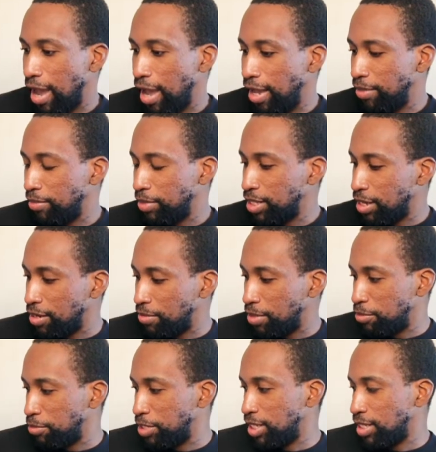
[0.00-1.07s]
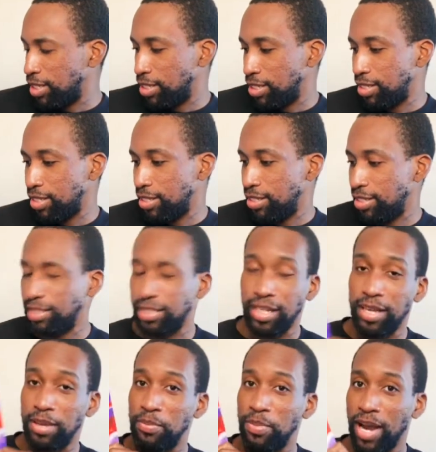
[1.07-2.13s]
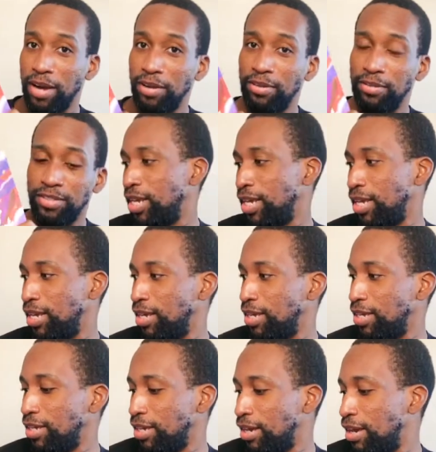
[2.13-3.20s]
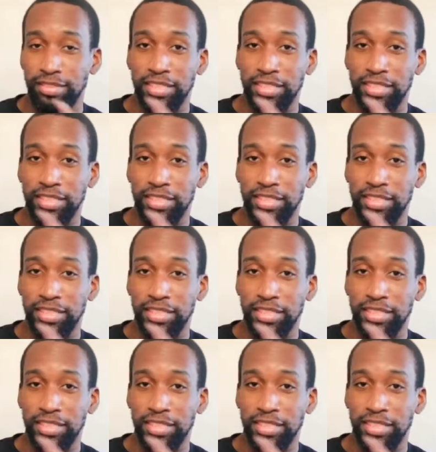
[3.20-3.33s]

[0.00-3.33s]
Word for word: i am excited about reading this this is about a